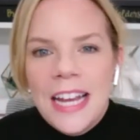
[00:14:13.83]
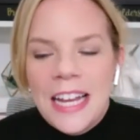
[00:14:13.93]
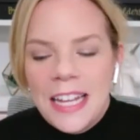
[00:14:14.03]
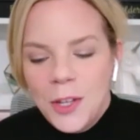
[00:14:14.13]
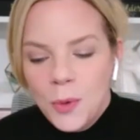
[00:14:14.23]

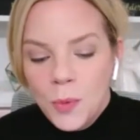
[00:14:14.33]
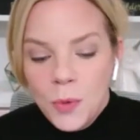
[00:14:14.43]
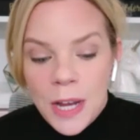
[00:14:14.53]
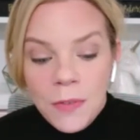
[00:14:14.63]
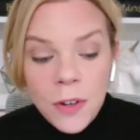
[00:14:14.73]
You
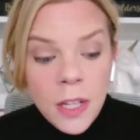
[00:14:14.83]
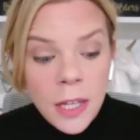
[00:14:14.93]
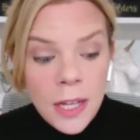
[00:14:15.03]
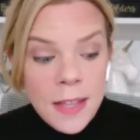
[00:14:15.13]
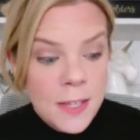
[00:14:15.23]

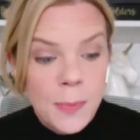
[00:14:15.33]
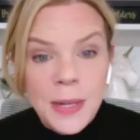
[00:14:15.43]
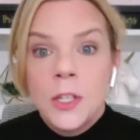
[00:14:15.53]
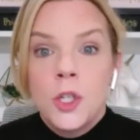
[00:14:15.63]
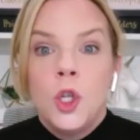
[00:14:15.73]
definitely in the
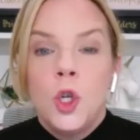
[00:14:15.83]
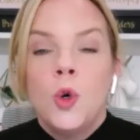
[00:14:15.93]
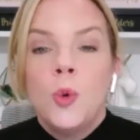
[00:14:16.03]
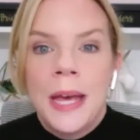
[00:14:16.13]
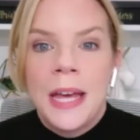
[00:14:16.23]
spaces
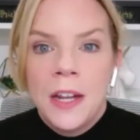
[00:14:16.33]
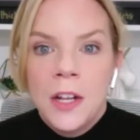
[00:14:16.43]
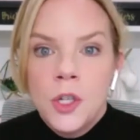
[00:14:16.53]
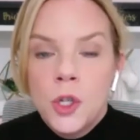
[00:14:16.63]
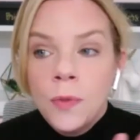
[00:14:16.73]
you
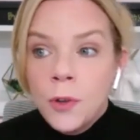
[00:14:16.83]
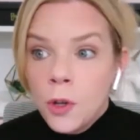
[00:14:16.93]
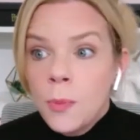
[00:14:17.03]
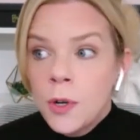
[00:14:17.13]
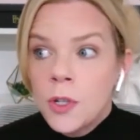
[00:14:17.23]
manage. So if you're
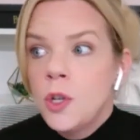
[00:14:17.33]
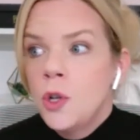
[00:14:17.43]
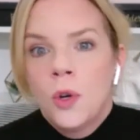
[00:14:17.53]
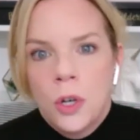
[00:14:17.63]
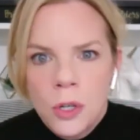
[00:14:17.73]
the person
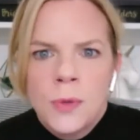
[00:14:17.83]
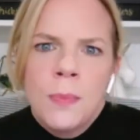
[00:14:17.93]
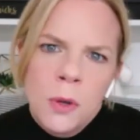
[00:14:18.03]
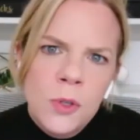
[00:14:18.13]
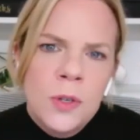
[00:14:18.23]
who cooks
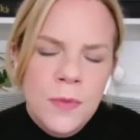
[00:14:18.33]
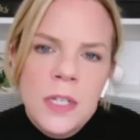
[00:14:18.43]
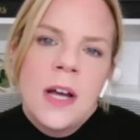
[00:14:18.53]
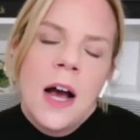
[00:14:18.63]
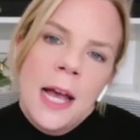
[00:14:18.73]
most of the
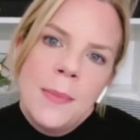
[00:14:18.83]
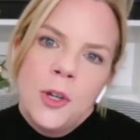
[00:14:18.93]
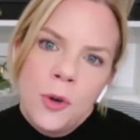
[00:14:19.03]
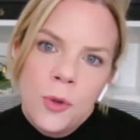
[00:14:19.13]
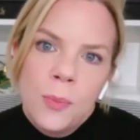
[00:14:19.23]
time
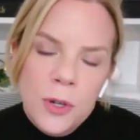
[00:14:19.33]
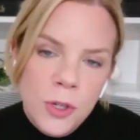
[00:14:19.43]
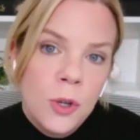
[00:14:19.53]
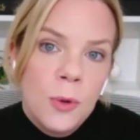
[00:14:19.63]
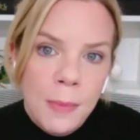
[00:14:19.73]
and you're the
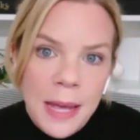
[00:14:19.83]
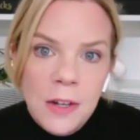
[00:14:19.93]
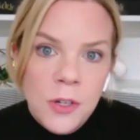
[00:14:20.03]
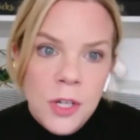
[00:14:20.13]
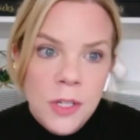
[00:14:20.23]
person who
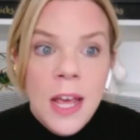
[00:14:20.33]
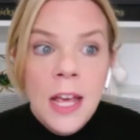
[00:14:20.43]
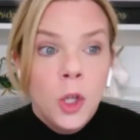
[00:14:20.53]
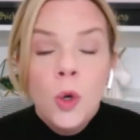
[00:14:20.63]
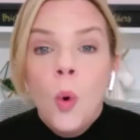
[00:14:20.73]
manages,
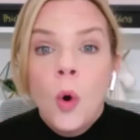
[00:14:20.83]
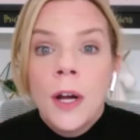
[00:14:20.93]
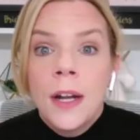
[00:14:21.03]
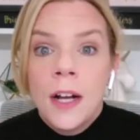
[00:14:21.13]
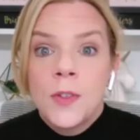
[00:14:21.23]
you
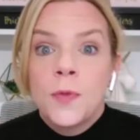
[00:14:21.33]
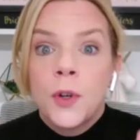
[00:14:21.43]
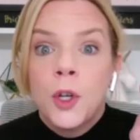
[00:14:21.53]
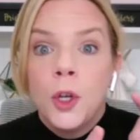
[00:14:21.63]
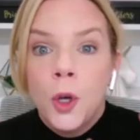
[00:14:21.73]
organize for
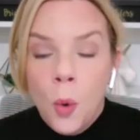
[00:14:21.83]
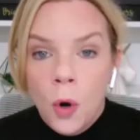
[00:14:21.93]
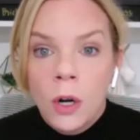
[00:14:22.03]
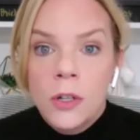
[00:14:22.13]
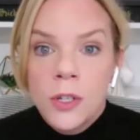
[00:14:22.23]

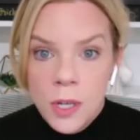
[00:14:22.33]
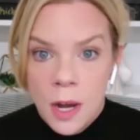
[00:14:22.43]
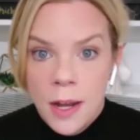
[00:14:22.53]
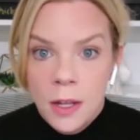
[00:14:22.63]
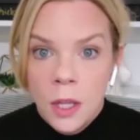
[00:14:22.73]
your
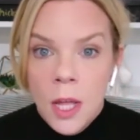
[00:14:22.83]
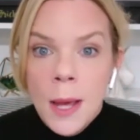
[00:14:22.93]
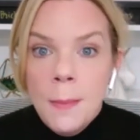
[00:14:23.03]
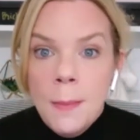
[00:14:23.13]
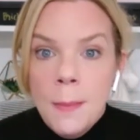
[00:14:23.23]
style.
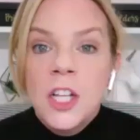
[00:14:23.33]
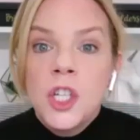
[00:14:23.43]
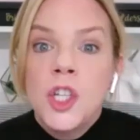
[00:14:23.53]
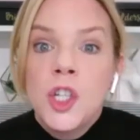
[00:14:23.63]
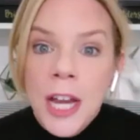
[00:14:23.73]
But in
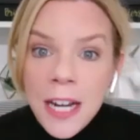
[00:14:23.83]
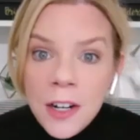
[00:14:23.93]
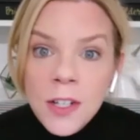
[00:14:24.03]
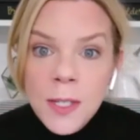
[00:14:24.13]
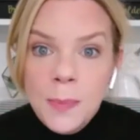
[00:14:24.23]

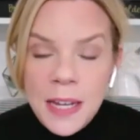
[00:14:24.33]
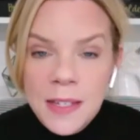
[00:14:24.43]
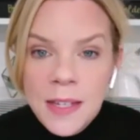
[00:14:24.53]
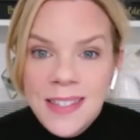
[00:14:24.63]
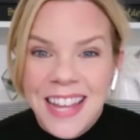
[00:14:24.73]
shared
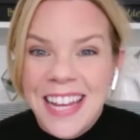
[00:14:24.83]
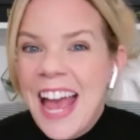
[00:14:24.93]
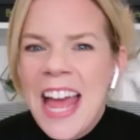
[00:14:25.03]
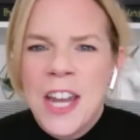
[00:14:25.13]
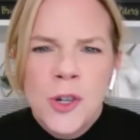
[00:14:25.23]
spaces like
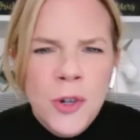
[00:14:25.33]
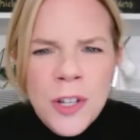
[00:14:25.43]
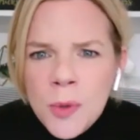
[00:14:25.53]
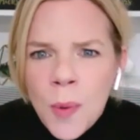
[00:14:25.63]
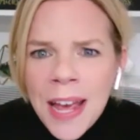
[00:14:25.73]

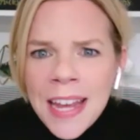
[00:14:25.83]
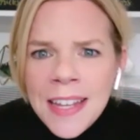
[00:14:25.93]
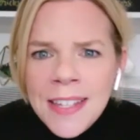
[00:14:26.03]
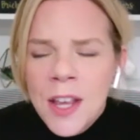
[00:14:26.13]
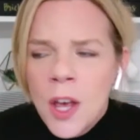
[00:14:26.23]

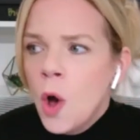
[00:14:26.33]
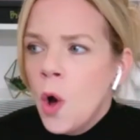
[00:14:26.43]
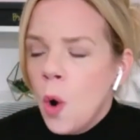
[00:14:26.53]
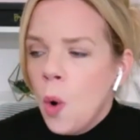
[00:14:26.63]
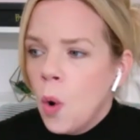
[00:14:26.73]
entranceways
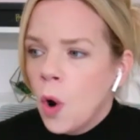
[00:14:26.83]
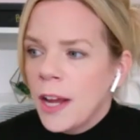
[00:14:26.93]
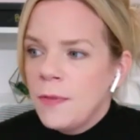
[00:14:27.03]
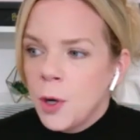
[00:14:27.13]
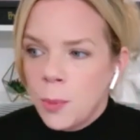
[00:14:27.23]
or
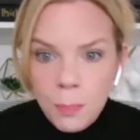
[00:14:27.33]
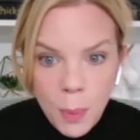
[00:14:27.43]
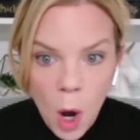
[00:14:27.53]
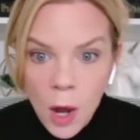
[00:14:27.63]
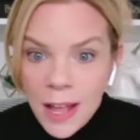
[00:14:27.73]
if you're
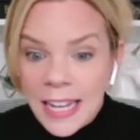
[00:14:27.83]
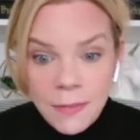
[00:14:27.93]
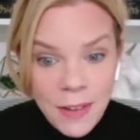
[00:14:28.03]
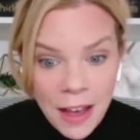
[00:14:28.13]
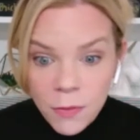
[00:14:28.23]
like
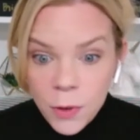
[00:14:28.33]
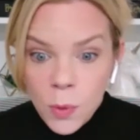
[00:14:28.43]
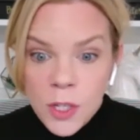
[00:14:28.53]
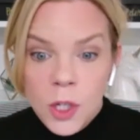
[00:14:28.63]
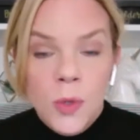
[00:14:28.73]
if
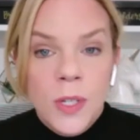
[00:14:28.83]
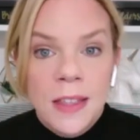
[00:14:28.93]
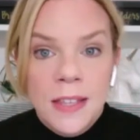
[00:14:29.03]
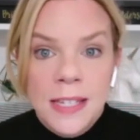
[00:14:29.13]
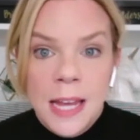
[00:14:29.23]
everyone's using
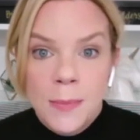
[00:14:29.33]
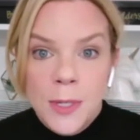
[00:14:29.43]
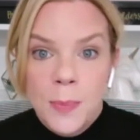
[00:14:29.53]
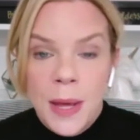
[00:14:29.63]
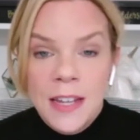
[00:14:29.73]
the same
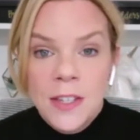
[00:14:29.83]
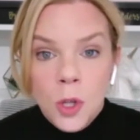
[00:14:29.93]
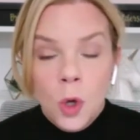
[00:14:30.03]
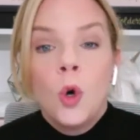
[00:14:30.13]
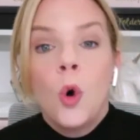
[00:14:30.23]
space,
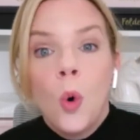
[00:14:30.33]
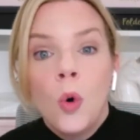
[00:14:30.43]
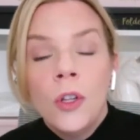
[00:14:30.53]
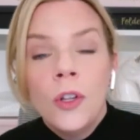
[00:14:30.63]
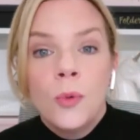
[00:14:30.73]
the
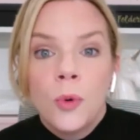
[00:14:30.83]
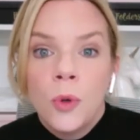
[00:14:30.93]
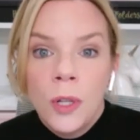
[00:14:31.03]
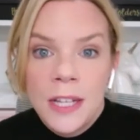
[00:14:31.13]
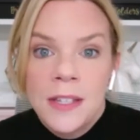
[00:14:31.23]
golden
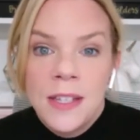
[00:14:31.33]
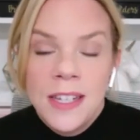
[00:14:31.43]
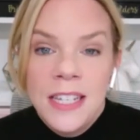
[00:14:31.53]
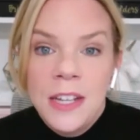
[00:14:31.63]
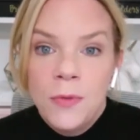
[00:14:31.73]
rule is to
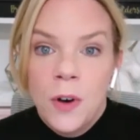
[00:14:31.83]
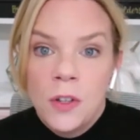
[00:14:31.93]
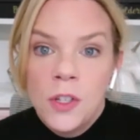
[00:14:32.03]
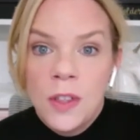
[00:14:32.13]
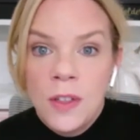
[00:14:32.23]

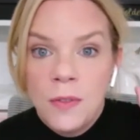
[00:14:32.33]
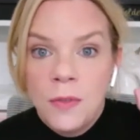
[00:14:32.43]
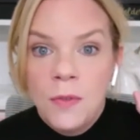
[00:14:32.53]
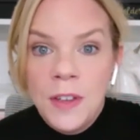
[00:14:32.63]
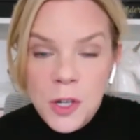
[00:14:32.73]
default to the
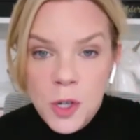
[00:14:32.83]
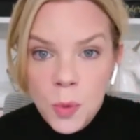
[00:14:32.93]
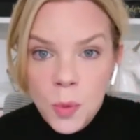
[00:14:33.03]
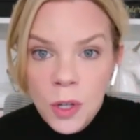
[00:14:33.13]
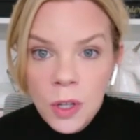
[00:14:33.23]

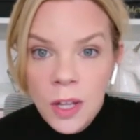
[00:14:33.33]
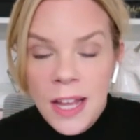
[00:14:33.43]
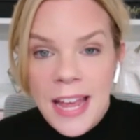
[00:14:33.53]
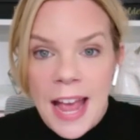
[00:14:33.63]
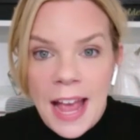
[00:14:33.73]
visual
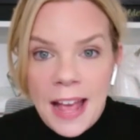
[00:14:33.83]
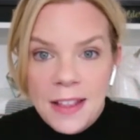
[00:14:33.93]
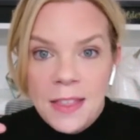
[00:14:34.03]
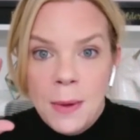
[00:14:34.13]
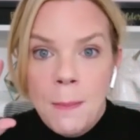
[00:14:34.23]

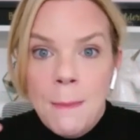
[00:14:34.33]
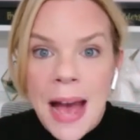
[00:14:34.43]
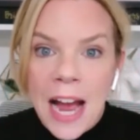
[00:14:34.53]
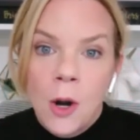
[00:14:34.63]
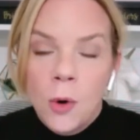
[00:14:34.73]
and the
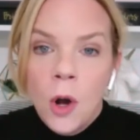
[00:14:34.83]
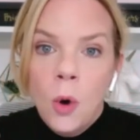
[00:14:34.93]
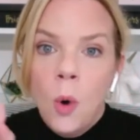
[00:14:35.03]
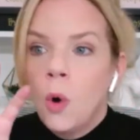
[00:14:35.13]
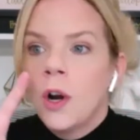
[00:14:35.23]
macro
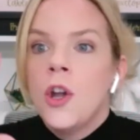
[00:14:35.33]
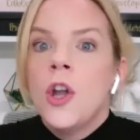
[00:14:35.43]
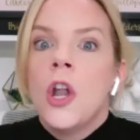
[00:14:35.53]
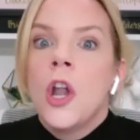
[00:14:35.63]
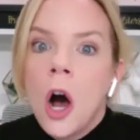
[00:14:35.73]
or
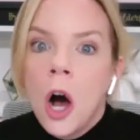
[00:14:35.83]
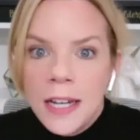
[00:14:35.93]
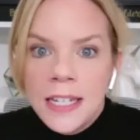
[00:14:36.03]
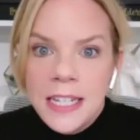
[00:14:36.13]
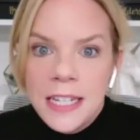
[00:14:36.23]

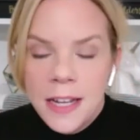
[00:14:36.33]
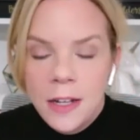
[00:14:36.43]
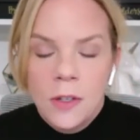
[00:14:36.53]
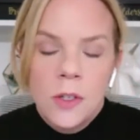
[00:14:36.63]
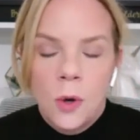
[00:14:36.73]

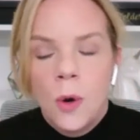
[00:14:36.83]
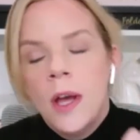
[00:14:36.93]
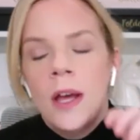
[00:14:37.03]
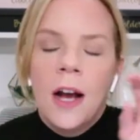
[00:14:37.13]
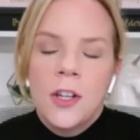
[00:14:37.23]
non-detailed. So
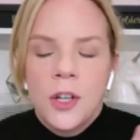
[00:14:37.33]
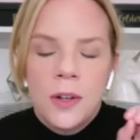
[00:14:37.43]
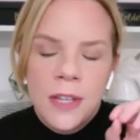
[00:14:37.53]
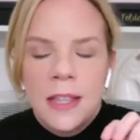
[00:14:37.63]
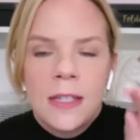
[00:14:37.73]
I should
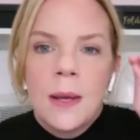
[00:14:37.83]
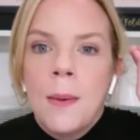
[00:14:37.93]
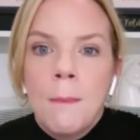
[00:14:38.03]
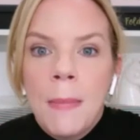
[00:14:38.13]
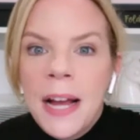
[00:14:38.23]
have said this.
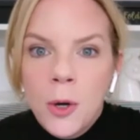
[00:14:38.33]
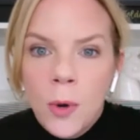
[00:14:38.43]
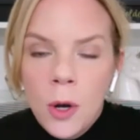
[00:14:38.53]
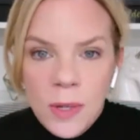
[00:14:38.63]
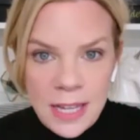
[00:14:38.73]

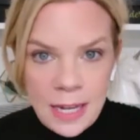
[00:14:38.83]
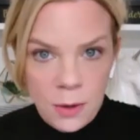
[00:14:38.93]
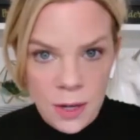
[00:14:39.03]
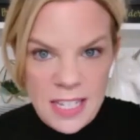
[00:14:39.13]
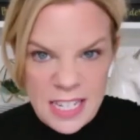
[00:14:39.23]
Micro is like
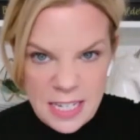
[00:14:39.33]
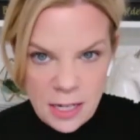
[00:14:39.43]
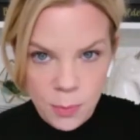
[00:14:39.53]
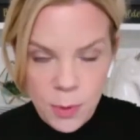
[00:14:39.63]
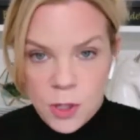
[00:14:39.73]
a
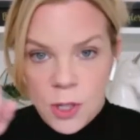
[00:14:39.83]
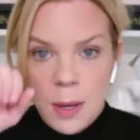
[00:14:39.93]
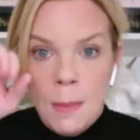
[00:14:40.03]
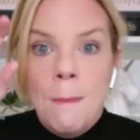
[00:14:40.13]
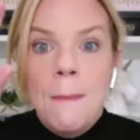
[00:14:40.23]
detailed
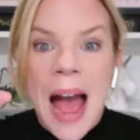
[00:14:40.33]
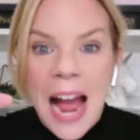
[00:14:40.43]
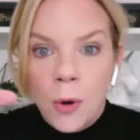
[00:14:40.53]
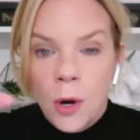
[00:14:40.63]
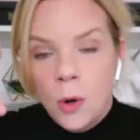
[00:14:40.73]
person,
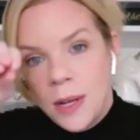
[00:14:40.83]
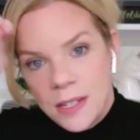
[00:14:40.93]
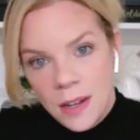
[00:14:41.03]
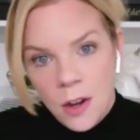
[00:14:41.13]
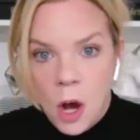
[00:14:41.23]
macro
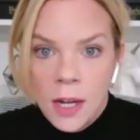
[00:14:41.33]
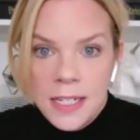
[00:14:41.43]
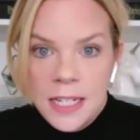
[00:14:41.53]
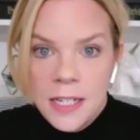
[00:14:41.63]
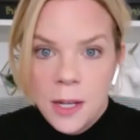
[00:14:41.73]
is a
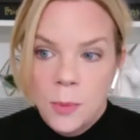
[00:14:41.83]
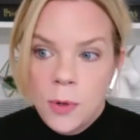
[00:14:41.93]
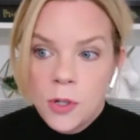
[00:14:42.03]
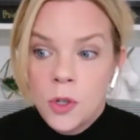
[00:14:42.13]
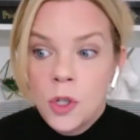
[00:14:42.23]
non-detailed
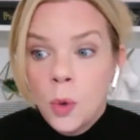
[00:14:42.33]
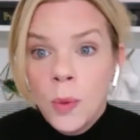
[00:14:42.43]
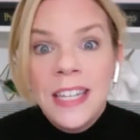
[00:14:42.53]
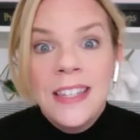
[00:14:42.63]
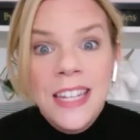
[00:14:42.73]
person. So
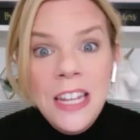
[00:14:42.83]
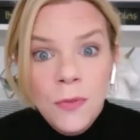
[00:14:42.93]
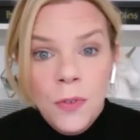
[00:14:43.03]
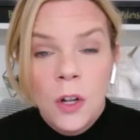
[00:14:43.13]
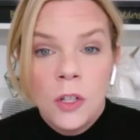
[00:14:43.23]
we
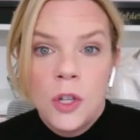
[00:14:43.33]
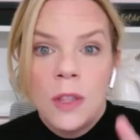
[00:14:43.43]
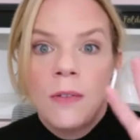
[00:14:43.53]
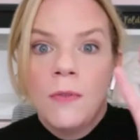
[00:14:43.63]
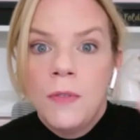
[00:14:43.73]
default to
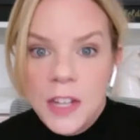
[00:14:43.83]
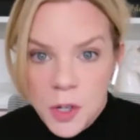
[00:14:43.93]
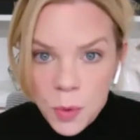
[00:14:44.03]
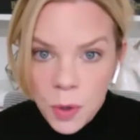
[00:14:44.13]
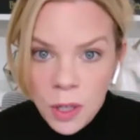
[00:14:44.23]
the
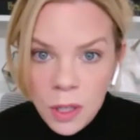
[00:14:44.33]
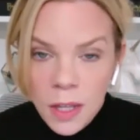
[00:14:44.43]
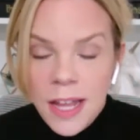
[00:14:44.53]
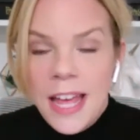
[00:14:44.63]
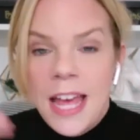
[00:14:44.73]
visual
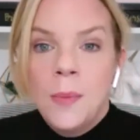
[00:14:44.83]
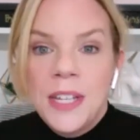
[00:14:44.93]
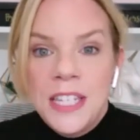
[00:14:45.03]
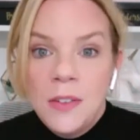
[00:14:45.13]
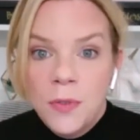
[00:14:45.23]
and we
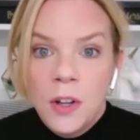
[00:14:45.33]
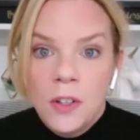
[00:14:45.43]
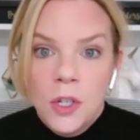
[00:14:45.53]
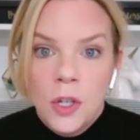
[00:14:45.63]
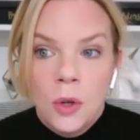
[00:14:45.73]

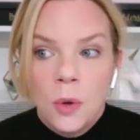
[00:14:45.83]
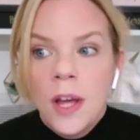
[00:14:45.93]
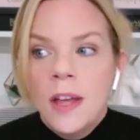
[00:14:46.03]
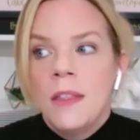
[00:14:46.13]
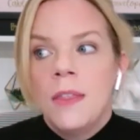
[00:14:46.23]
default to
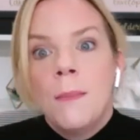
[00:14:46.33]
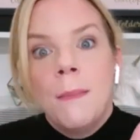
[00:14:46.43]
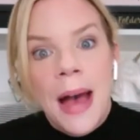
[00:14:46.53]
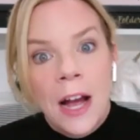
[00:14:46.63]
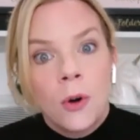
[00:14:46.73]
the
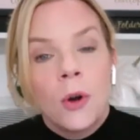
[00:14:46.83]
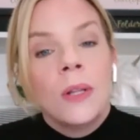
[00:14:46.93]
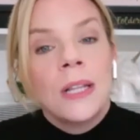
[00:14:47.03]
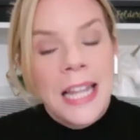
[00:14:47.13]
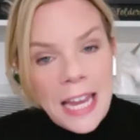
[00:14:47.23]
macro
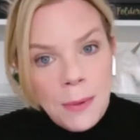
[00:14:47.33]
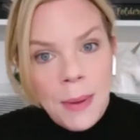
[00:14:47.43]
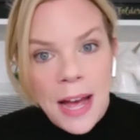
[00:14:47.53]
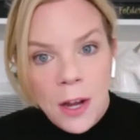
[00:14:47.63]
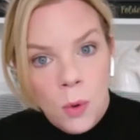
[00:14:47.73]
laid
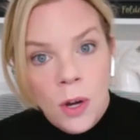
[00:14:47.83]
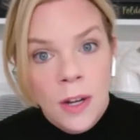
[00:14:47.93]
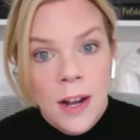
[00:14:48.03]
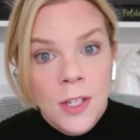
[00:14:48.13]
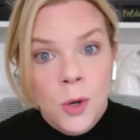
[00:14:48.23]
back
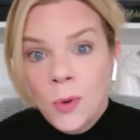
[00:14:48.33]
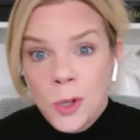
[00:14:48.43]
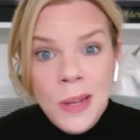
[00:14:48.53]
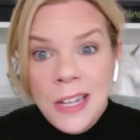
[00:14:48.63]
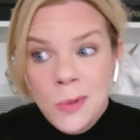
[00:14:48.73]
organizer,
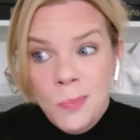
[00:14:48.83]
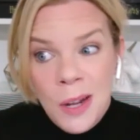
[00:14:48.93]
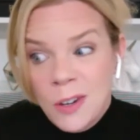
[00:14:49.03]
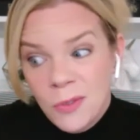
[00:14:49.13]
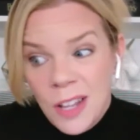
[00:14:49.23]
which means
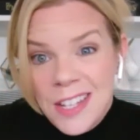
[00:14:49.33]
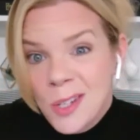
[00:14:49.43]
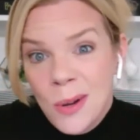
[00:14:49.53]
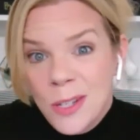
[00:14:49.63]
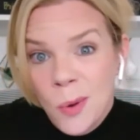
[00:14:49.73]
butterflies
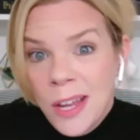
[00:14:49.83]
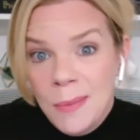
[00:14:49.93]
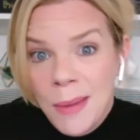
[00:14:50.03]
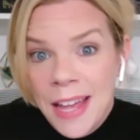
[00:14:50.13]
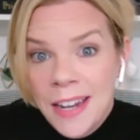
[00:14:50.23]
always
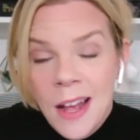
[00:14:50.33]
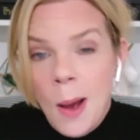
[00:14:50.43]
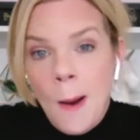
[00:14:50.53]
win, man.